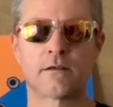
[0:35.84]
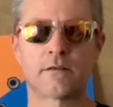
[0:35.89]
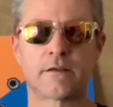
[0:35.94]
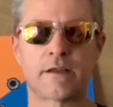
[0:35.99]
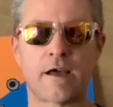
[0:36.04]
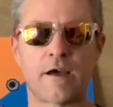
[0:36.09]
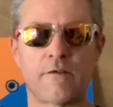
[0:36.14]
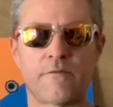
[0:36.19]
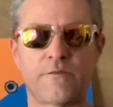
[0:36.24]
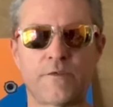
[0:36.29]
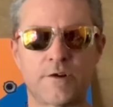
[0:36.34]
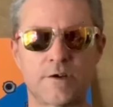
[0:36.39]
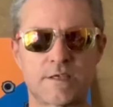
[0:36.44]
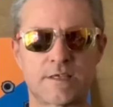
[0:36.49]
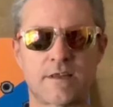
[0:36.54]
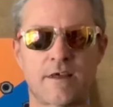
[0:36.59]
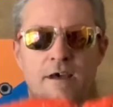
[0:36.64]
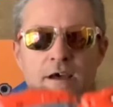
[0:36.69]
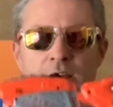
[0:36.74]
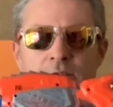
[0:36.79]
Now
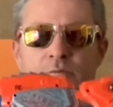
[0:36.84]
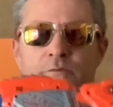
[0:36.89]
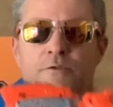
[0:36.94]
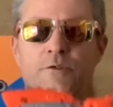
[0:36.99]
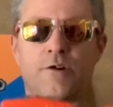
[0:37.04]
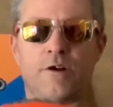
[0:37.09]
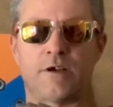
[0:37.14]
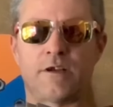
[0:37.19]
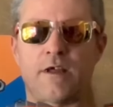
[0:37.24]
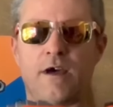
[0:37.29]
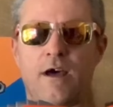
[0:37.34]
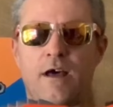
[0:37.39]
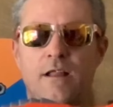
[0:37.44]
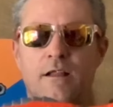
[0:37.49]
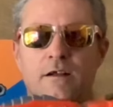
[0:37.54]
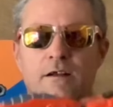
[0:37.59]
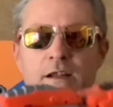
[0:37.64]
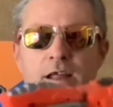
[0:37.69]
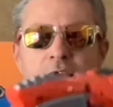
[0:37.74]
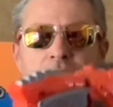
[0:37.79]
first off for
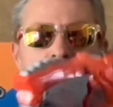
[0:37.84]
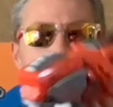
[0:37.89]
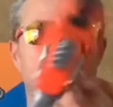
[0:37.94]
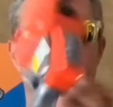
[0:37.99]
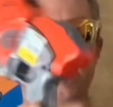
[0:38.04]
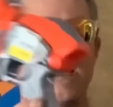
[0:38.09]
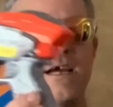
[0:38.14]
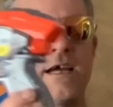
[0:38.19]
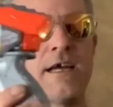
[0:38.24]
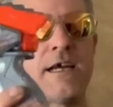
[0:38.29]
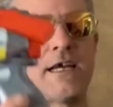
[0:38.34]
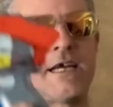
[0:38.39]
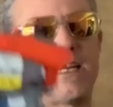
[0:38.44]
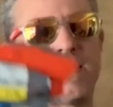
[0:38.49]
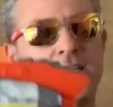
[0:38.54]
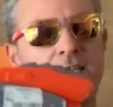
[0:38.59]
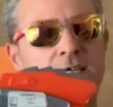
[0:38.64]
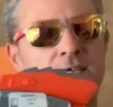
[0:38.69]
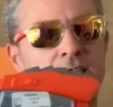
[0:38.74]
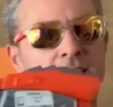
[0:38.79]

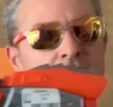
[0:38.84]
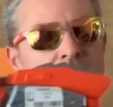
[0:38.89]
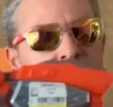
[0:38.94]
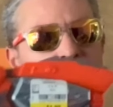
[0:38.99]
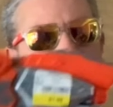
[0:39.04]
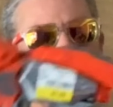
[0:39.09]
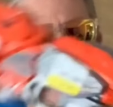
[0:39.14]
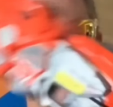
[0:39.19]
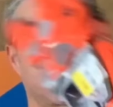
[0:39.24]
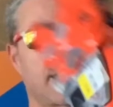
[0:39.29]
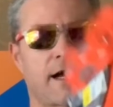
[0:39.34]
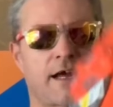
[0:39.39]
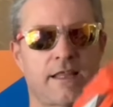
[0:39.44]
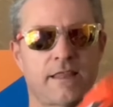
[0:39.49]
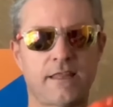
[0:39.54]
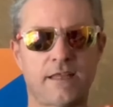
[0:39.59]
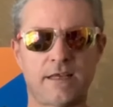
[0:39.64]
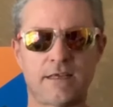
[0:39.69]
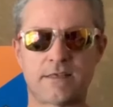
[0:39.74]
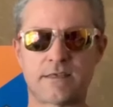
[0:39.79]
$1.99, I got
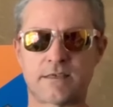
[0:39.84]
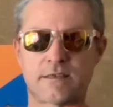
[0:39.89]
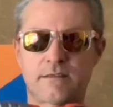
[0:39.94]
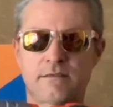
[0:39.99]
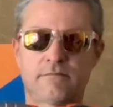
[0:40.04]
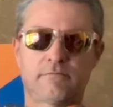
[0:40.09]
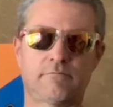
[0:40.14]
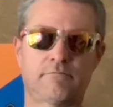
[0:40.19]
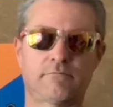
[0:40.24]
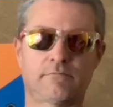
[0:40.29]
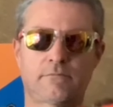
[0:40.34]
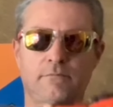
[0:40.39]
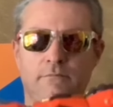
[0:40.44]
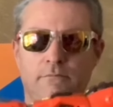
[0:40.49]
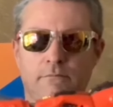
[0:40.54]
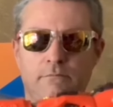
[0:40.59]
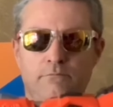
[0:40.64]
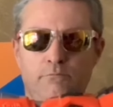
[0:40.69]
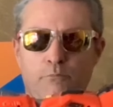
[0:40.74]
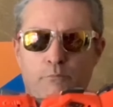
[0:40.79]
this
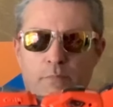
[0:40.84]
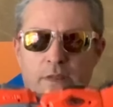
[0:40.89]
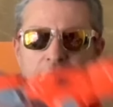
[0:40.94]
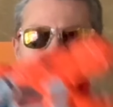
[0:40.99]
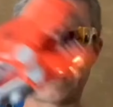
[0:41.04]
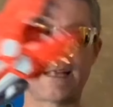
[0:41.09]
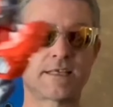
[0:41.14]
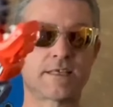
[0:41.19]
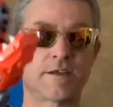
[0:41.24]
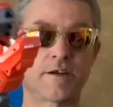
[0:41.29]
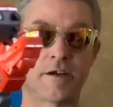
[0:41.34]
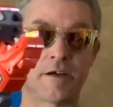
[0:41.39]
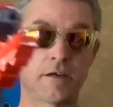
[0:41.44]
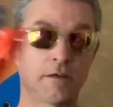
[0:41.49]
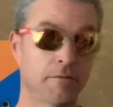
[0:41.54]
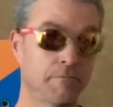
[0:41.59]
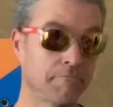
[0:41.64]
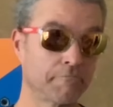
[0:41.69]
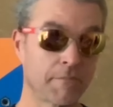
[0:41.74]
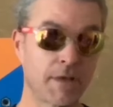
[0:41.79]
blaster.
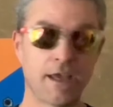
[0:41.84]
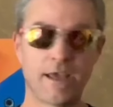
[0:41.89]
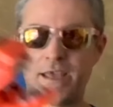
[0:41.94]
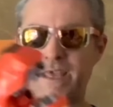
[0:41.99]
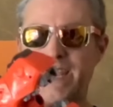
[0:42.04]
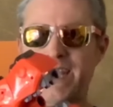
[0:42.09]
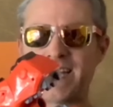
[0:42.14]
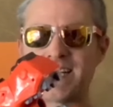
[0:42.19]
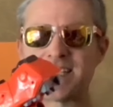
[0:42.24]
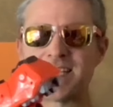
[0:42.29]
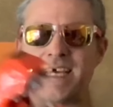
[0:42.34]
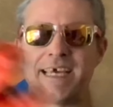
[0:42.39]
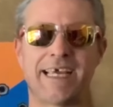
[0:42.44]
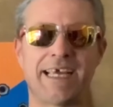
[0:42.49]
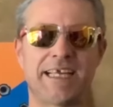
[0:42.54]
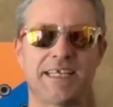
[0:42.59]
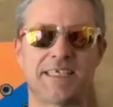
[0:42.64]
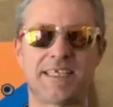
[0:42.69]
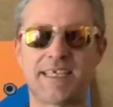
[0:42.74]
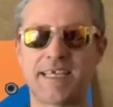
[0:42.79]
It's
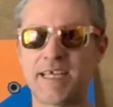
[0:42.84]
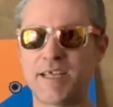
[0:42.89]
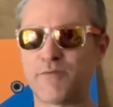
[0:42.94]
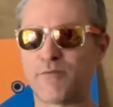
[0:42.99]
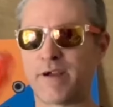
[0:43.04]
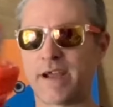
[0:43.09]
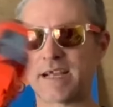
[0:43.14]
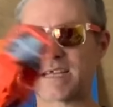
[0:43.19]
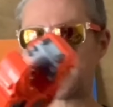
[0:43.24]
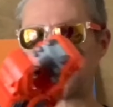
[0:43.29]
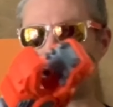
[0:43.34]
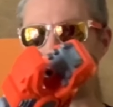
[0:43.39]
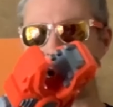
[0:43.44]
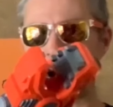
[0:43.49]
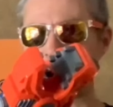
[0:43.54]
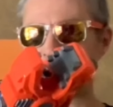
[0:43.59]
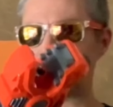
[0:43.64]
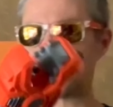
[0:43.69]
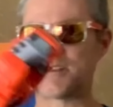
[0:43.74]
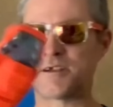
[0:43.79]
a T-Rex
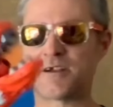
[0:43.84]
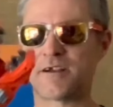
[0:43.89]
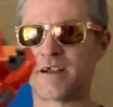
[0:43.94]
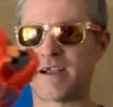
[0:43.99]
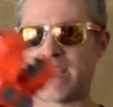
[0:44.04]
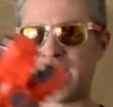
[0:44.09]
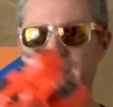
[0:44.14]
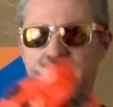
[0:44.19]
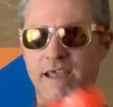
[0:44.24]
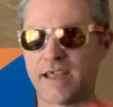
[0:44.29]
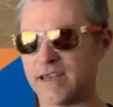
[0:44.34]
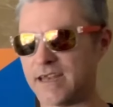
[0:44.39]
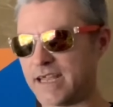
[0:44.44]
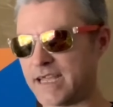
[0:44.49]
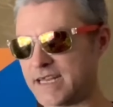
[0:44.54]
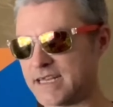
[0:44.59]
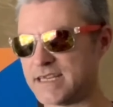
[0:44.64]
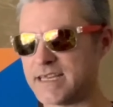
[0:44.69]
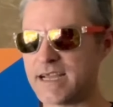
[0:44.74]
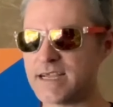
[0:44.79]
blaster, and
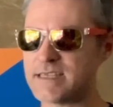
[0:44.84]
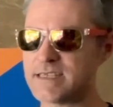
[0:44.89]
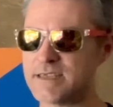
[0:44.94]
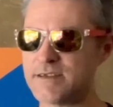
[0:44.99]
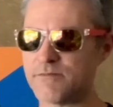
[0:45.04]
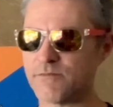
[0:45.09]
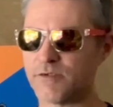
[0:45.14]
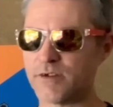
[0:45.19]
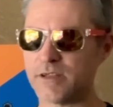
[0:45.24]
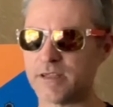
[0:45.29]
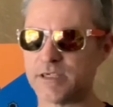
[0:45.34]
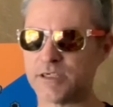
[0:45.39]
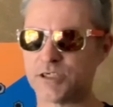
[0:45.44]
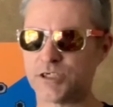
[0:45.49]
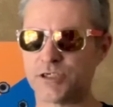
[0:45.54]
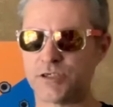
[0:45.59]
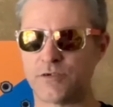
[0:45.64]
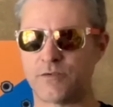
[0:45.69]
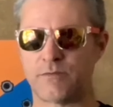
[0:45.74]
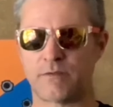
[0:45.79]
it doesn't really
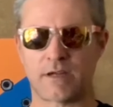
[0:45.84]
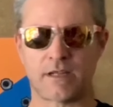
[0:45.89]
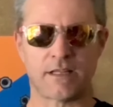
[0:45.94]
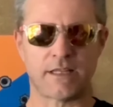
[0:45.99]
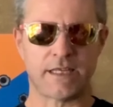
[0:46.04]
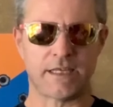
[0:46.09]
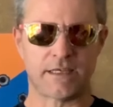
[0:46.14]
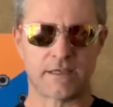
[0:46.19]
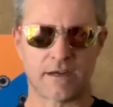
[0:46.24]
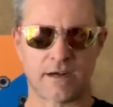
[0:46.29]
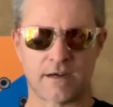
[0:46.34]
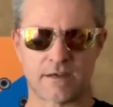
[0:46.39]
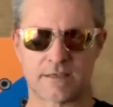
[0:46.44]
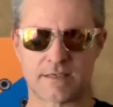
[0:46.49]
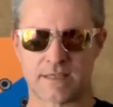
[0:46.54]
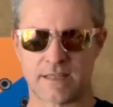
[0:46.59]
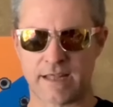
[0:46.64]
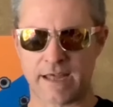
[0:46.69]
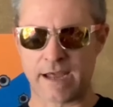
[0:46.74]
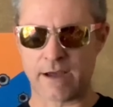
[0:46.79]
shoot elite darts
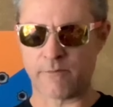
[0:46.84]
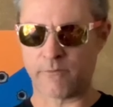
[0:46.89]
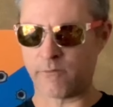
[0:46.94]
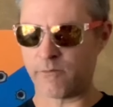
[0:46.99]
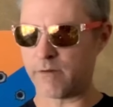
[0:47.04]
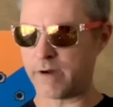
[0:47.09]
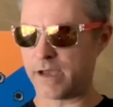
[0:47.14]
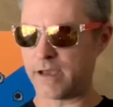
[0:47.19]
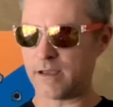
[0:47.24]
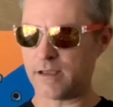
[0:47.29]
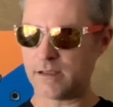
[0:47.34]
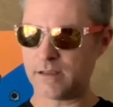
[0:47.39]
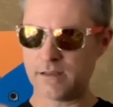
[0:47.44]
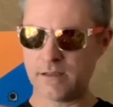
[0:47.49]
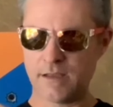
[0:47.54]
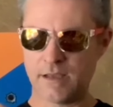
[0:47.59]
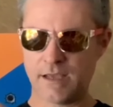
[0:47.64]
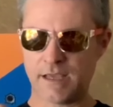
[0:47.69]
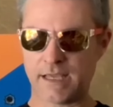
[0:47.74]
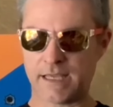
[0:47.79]
that well
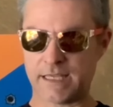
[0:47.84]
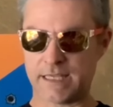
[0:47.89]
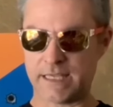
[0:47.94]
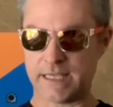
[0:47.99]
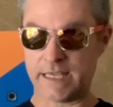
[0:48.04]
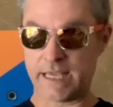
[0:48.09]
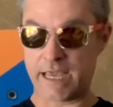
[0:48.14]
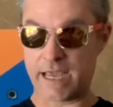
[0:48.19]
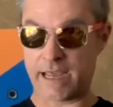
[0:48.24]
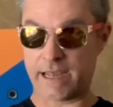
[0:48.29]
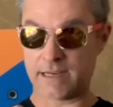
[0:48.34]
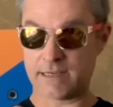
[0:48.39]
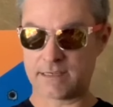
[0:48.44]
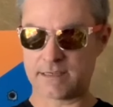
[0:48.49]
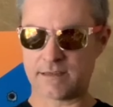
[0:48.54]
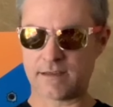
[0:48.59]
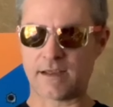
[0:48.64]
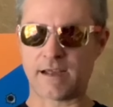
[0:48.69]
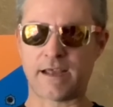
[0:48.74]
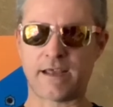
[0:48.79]
yet.
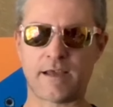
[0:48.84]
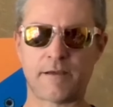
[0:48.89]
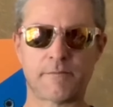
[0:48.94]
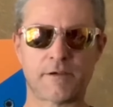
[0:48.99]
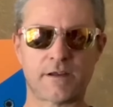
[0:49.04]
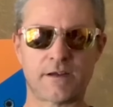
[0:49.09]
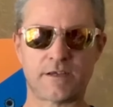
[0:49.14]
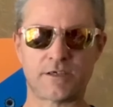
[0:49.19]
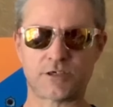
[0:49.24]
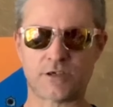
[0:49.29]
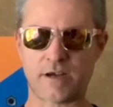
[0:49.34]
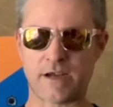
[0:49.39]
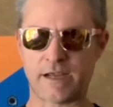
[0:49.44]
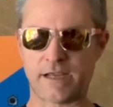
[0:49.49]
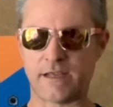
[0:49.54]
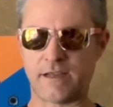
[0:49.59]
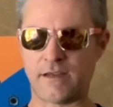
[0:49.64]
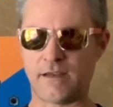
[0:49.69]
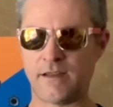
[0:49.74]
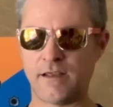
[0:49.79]
I am gonna try
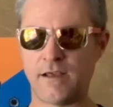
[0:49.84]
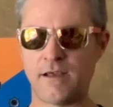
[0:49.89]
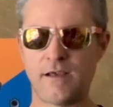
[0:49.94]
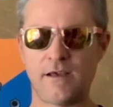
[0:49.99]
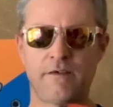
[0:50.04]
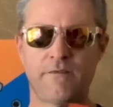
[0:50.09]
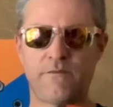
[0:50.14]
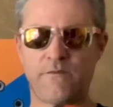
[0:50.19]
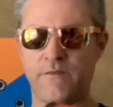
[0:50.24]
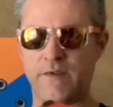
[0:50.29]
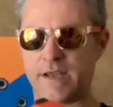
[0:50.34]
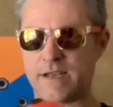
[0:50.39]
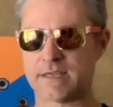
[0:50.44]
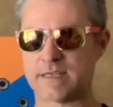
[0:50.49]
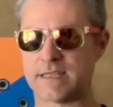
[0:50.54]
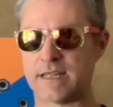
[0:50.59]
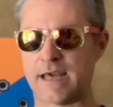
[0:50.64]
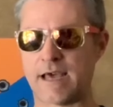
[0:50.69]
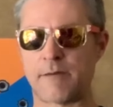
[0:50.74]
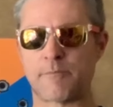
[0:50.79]
and
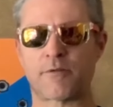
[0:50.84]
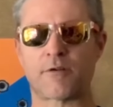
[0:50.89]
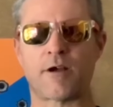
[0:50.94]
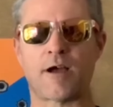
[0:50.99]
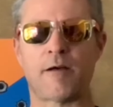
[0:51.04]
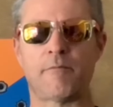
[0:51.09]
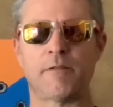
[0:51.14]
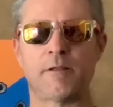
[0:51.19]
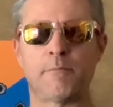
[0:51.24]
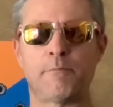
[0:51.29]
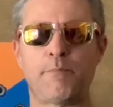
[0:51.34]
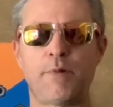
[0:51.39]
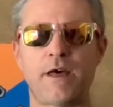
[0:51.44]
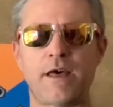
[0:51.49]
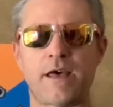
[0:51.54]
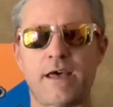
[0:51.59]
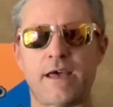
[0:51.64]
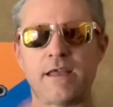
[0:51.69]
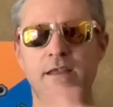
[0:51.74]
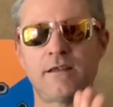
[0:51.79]
fix that problem,
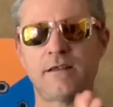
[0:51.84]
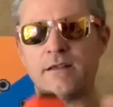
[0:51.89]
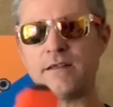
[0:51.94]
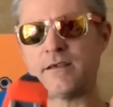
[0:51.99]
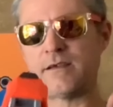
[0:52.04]
but